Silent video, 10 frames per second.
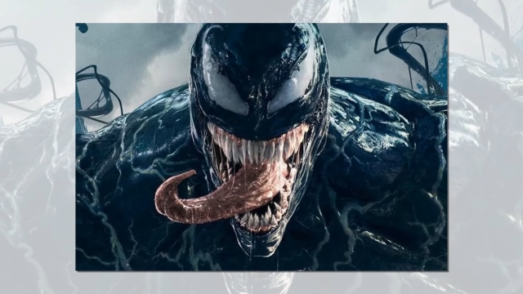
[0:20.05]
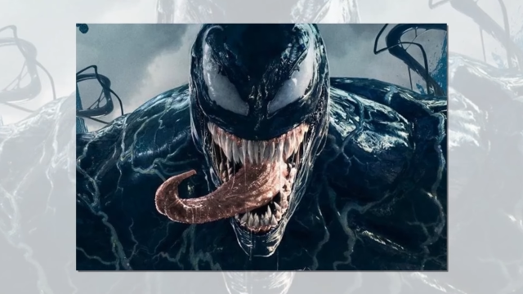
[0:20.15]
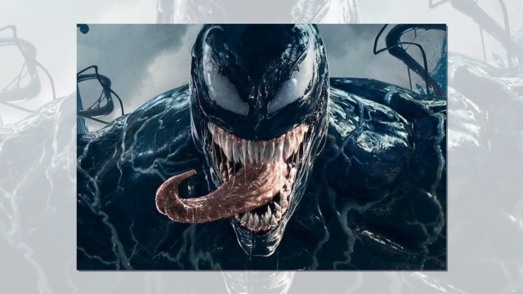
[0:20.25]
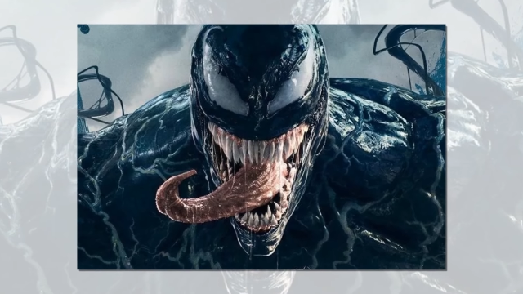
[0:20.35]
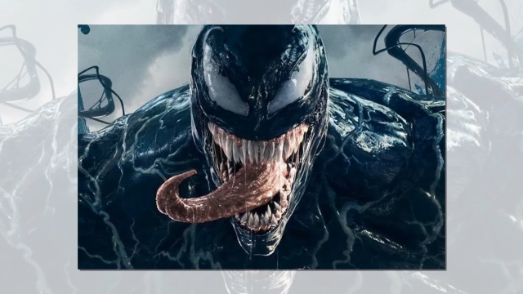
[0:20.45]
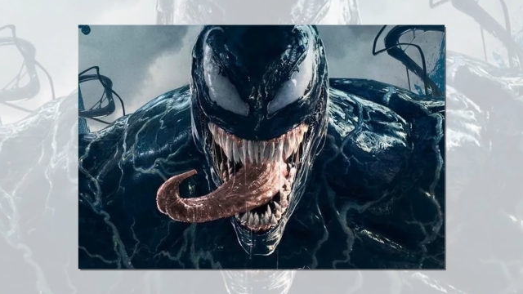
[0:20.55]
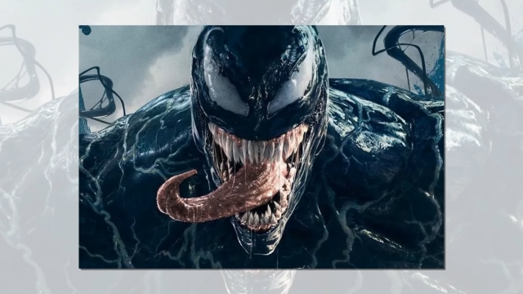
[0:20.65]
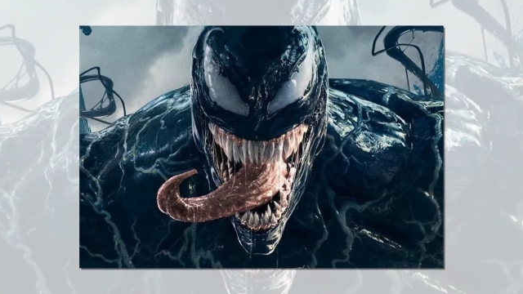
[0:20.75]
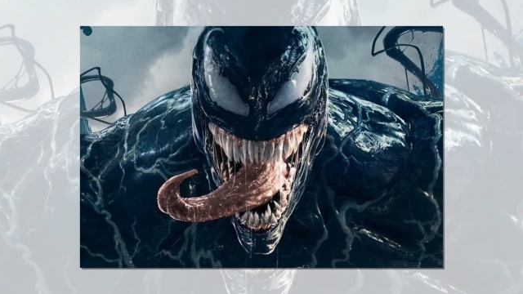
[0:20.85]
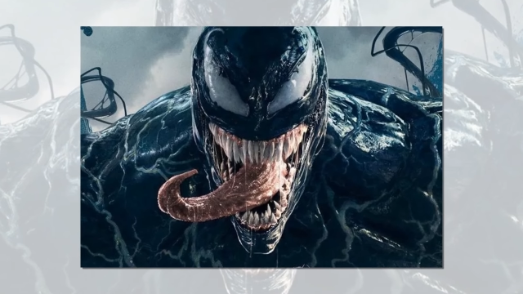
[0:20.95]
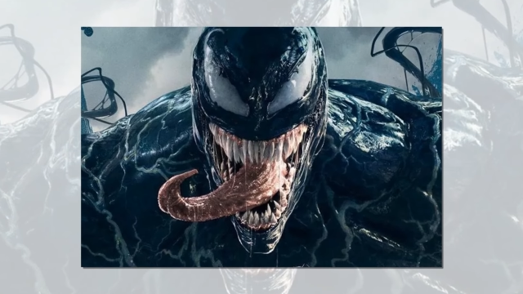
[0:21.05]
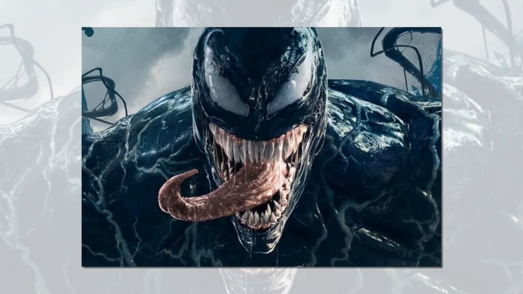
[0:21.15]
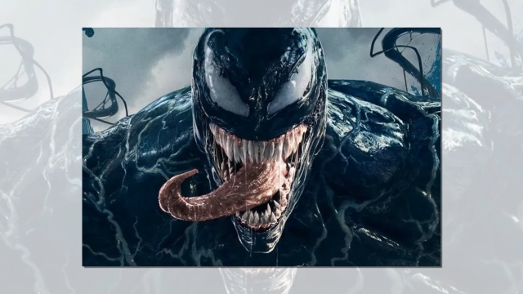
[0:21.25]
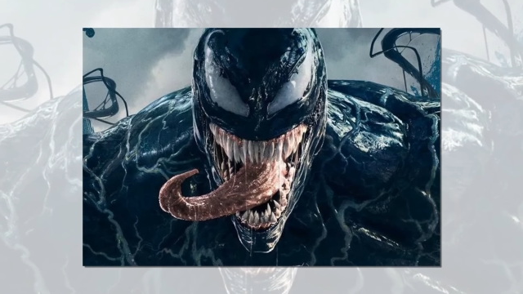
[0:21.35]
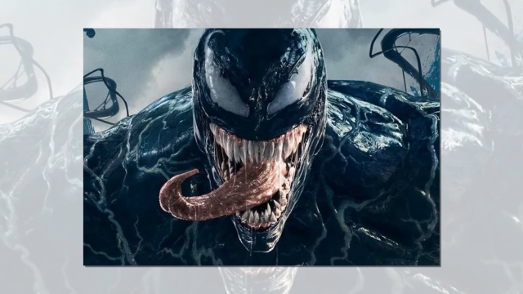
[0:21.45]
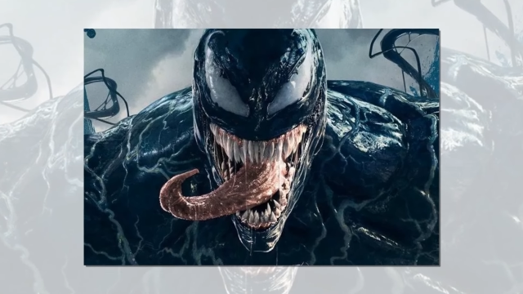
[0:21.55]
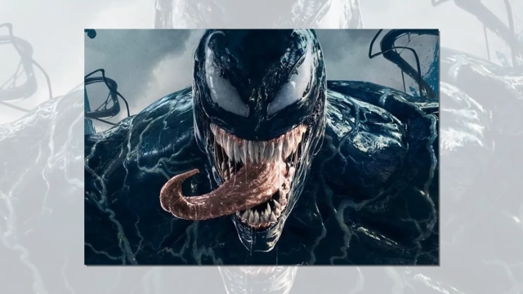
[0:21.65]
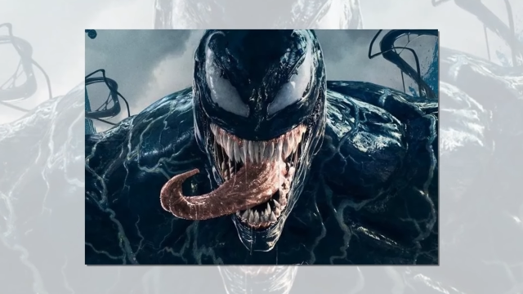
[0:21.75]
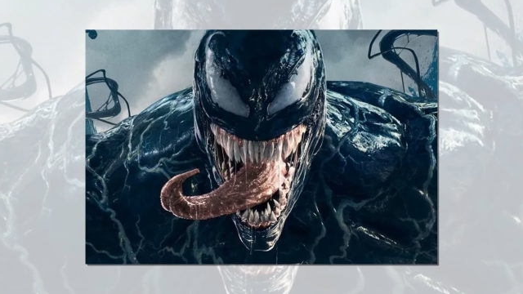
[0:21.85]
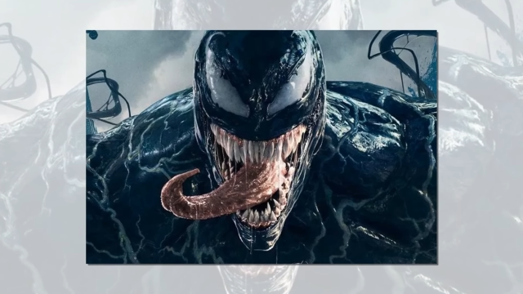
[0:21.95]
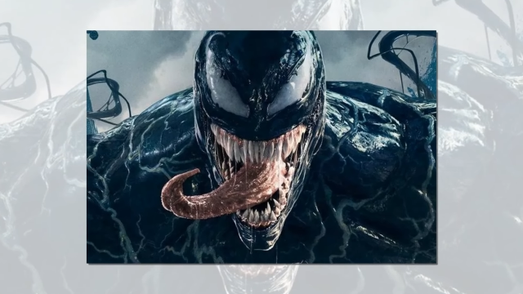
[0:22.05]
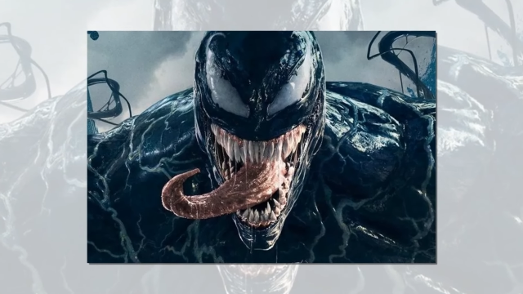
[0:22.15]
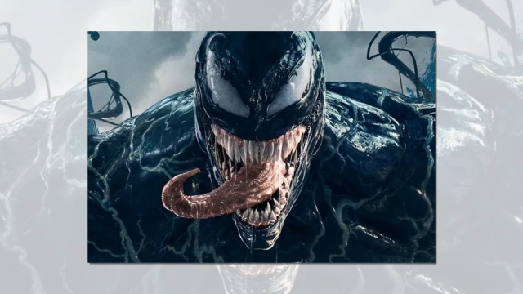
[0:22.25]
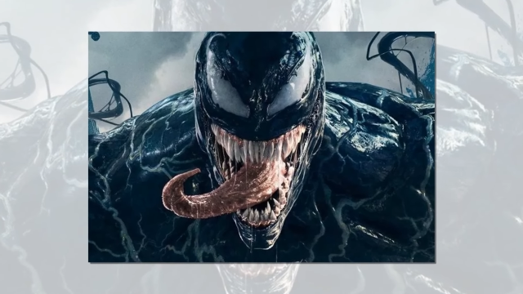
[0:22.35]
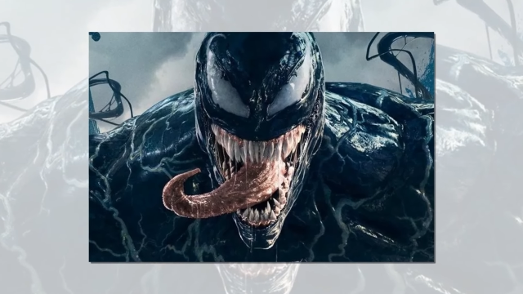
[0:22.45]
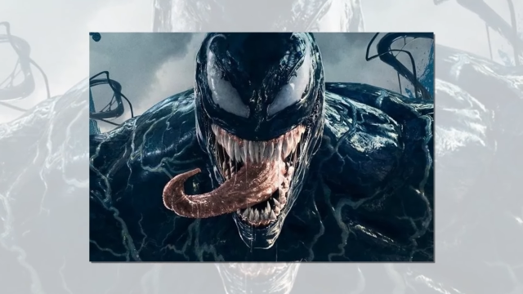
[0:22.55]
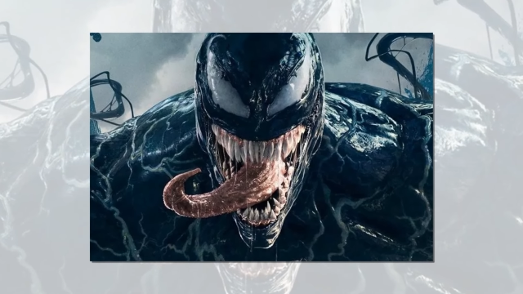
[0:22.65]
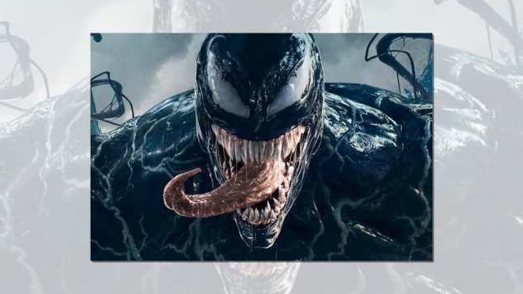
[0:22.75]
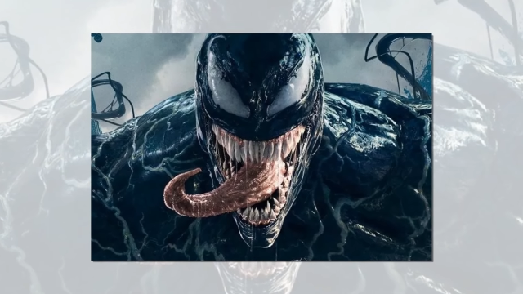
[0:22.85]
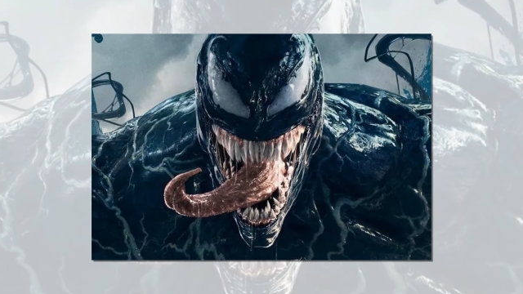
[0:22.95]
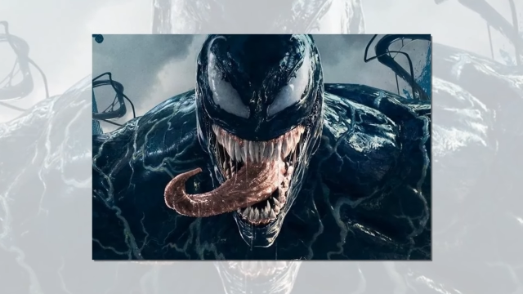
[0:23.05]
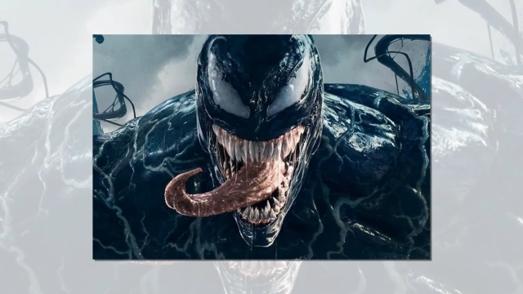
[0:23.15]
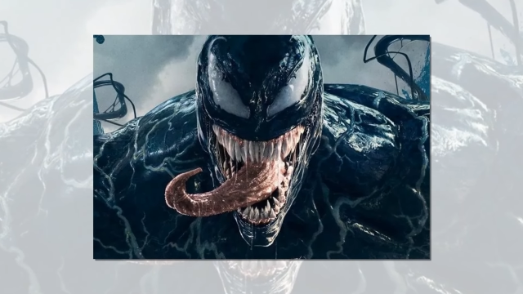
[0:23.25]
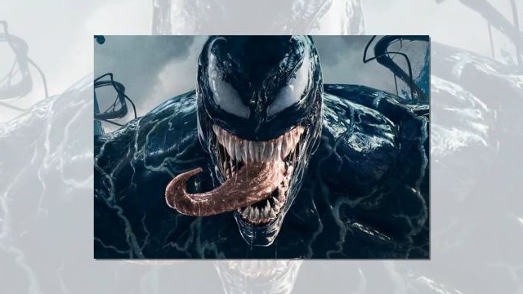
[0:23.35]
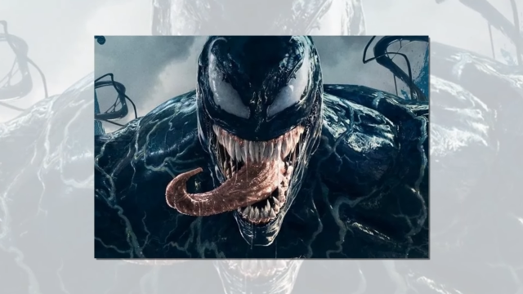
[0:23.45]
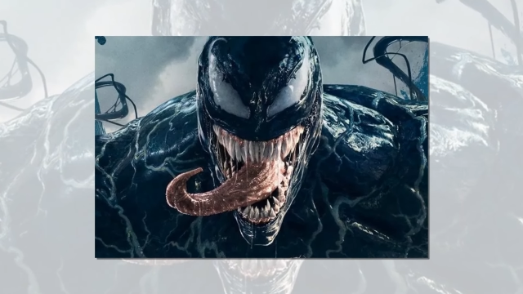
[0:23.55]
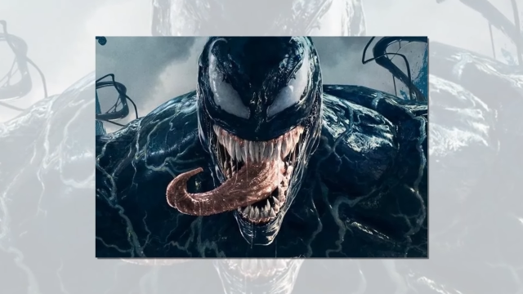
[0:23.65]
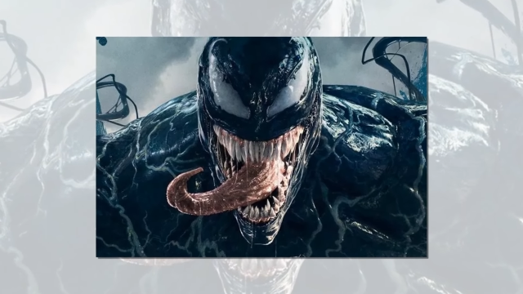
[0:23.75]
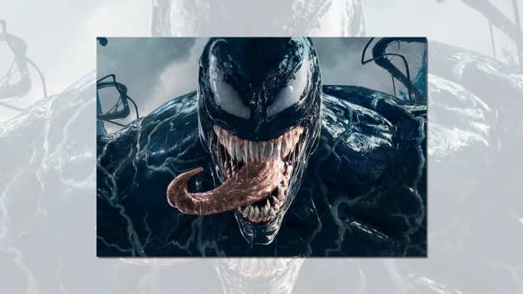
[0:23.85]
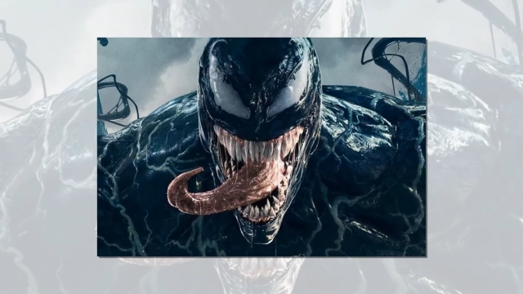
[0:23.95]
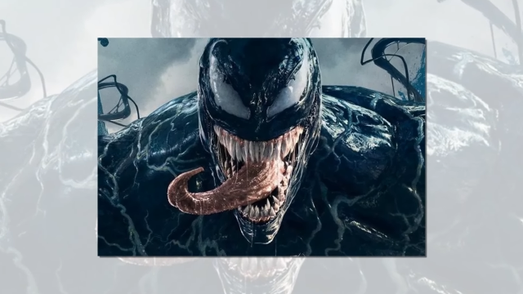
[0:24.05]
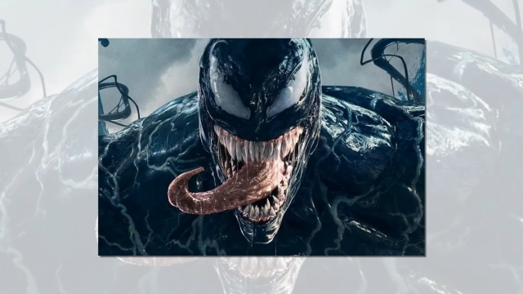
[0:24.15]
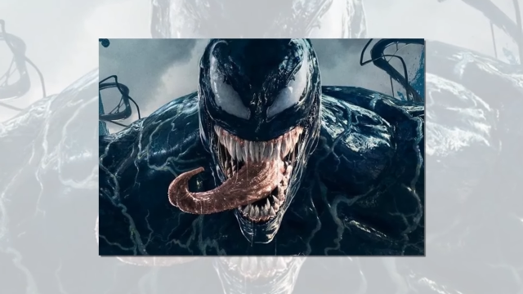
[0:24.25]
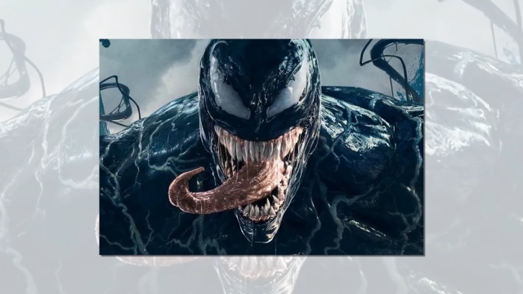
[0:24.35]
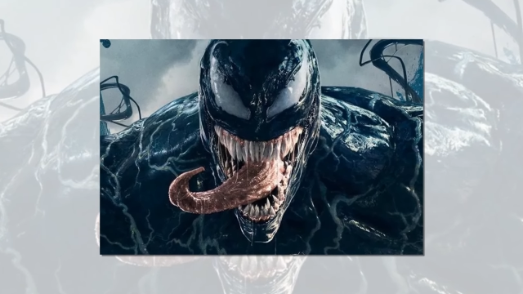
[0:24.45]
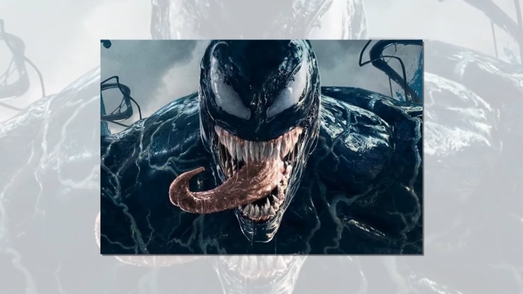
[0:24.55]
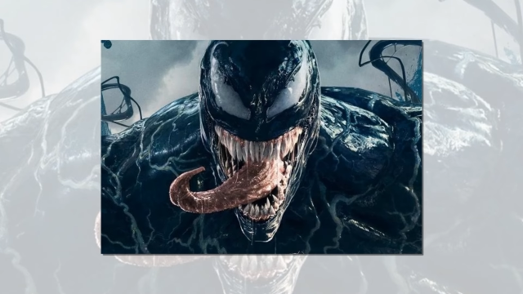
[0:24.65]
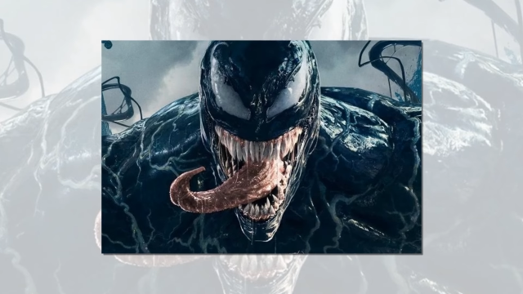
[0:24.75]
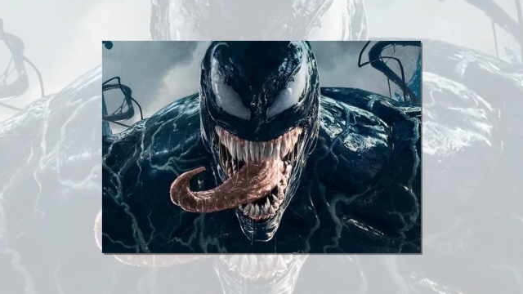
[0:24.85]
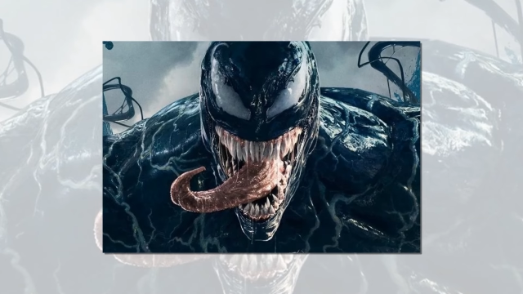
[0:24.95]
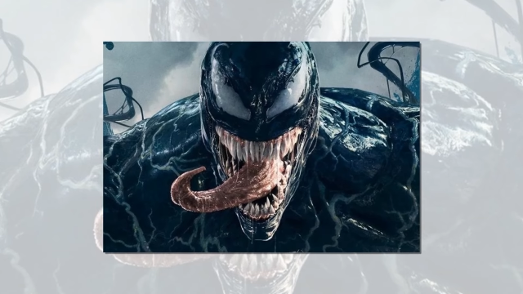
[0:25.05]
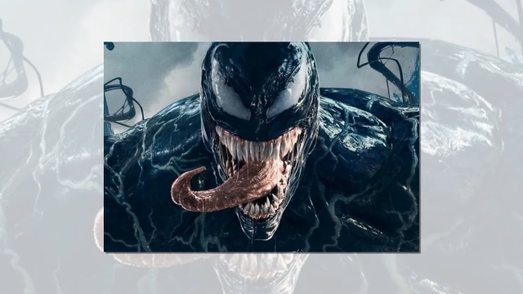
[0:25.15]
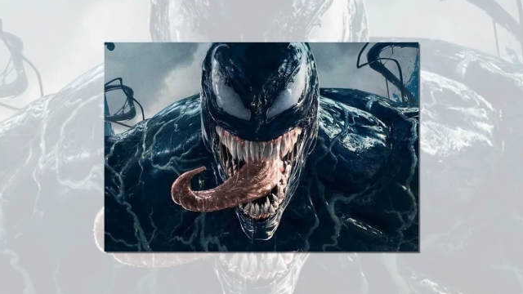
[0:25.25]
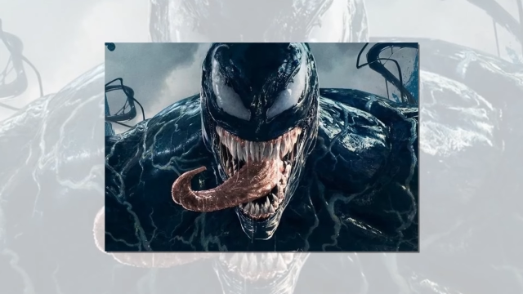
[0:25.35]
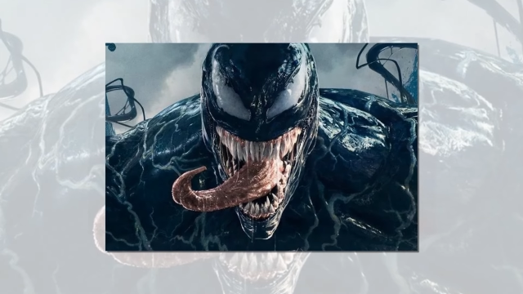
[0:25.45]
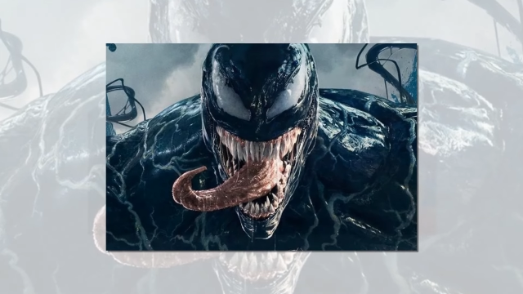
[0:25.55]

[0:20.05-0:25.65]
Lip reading: Nobody's mouth can be seen.